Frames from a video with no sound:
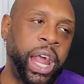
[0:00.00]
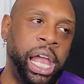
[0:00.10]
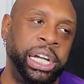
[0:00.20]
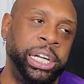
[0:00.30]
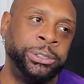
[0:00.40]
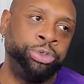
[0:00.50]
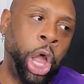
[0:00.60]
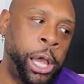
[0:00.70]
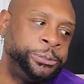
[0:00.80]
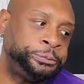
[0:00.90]

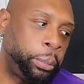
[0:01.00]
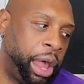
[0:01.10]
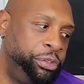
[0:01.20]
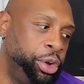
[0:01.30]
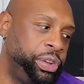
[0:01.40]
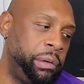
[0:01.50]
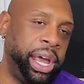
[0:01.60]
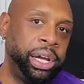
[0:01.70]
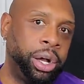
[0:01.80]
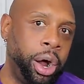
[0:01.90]
And if you've
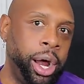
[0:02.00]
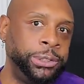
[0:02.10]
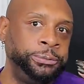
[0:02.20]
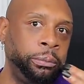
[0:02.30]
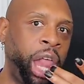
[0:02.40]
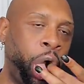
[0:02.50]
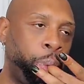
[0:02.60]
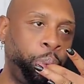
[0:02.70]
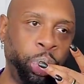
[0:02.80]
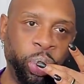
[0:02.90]
never had a garden,
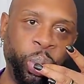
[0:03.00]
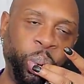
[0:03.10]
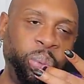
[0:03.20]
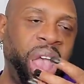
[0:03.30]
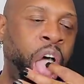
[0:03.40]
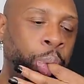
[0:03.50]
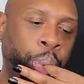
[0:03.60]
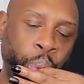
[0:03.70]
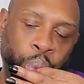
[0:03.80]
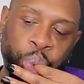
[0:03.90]

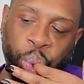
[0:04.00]
mm,